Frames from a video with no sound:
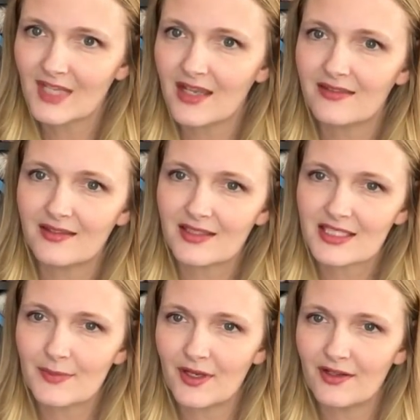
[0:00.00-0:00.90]
I think that's
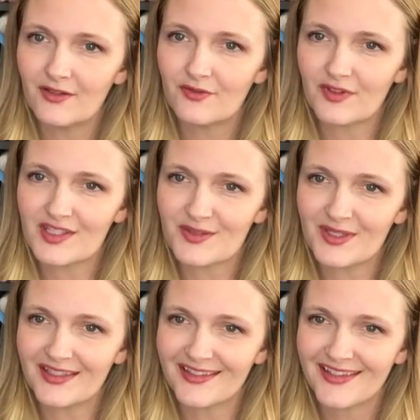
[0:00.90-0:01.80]
about it for this
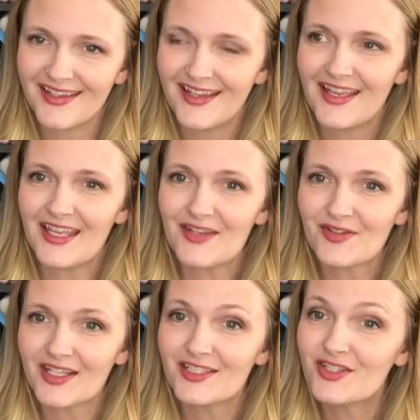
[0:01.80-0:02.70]
week. If
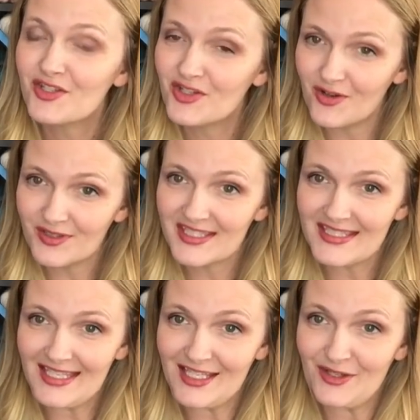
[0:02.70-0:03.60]
I don't see
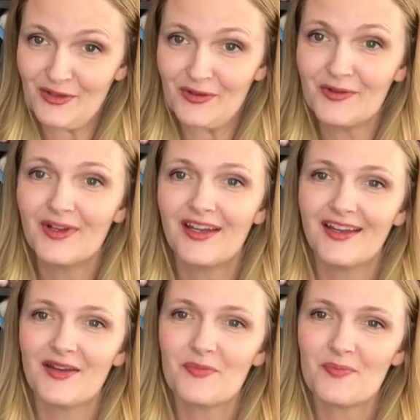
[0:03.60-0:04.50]
you
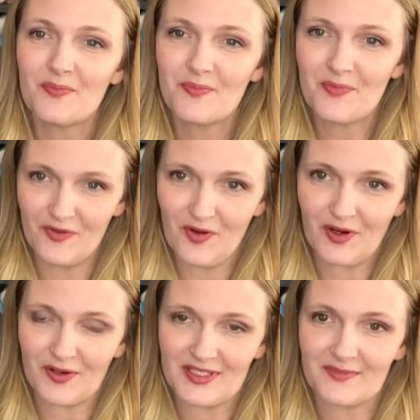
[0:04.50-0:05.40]
before
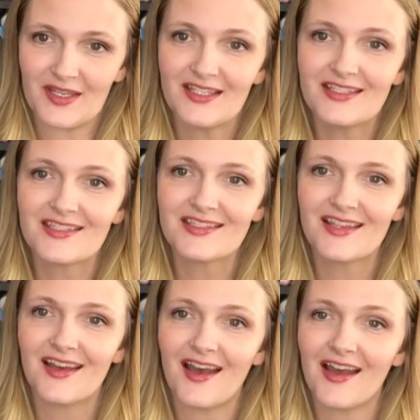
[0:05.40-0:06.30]
Christmas,
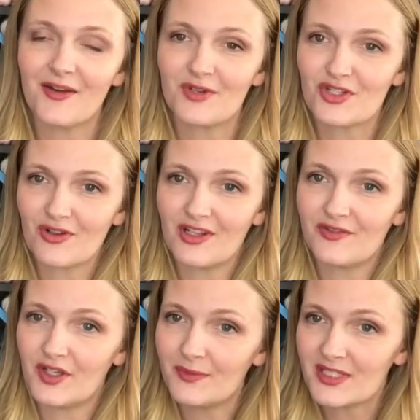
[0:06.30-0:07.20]
I wish you all a
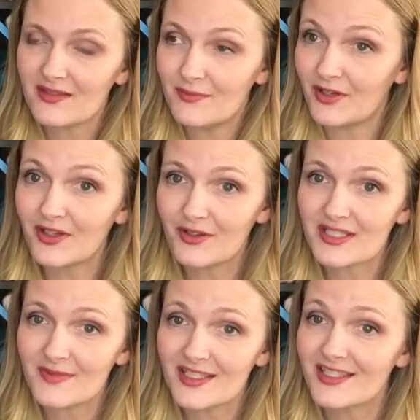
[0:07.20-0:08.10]
very Merry
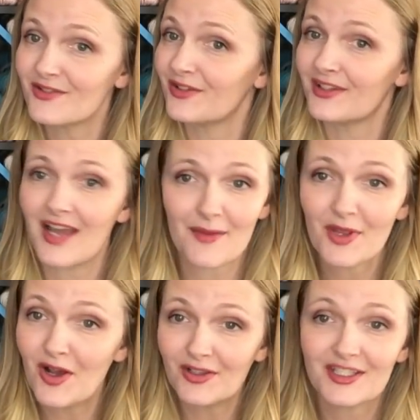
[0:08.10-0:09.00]
Christmas or Happy
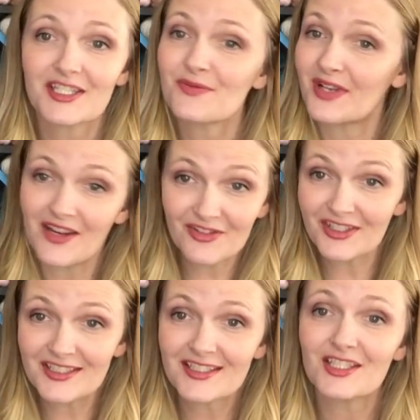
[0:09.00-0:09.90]
Holidays, whatever it
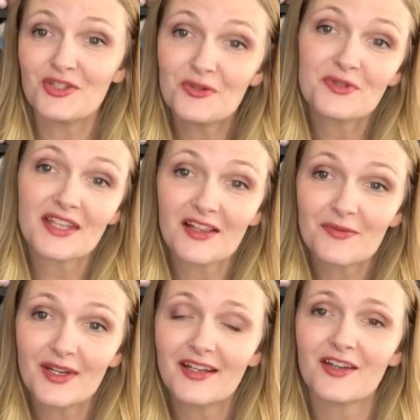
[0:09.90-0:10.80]
is that you
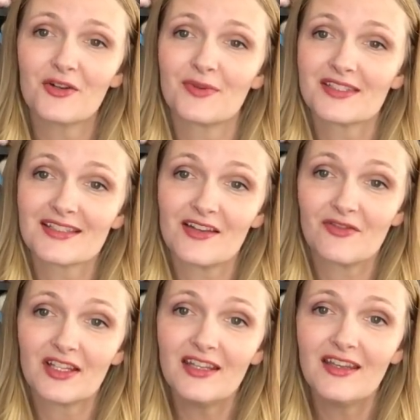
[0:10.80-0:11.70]
celebrate. I hope it is
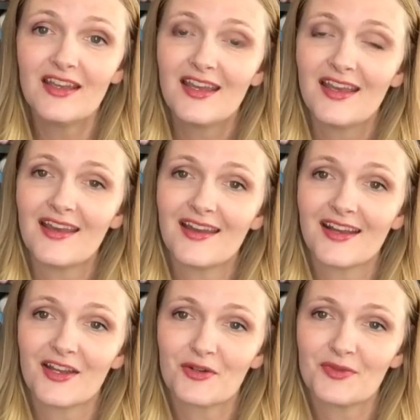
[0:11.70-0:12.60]
lovely, and
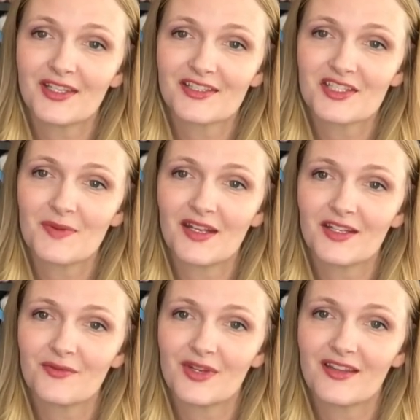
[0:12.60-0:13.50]
I hope you get to spend
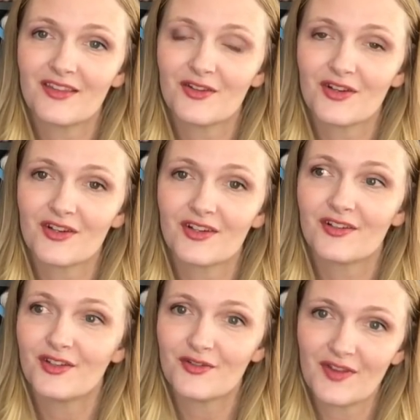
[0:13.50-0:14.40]
it with your
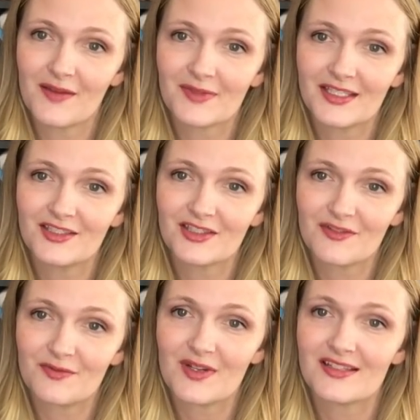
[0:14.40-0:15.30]
family and your
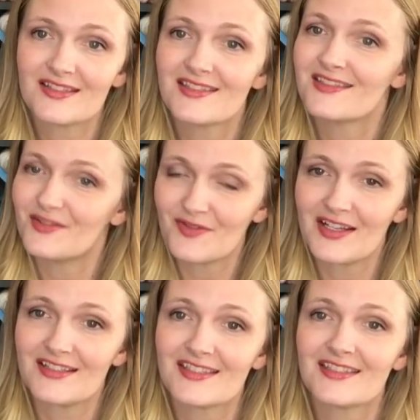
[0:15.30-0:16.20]
loved ones, your
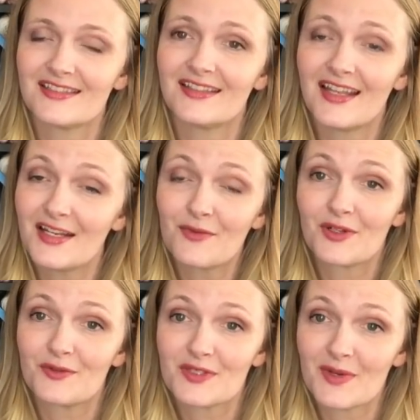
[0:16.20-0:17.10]
friends, and anyone
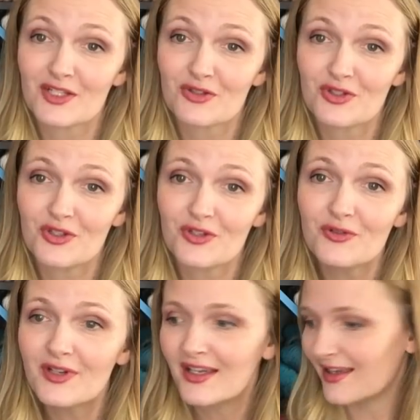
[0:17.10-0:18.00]
who's special to you.
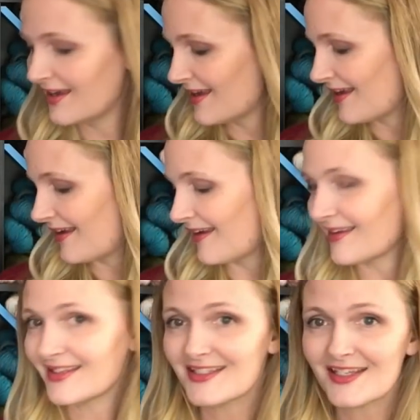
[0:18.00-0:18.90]

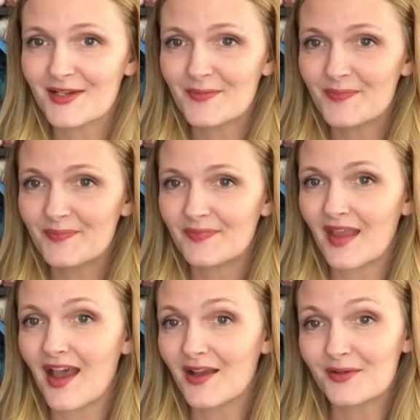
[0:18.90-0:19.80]
And
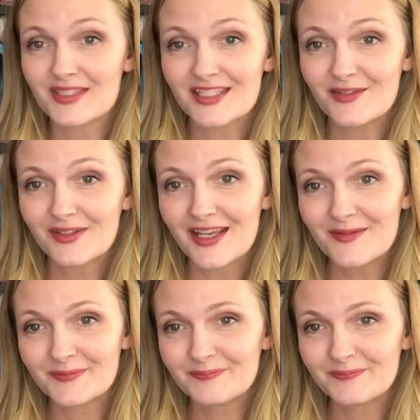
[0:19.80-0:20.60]
I will see you again.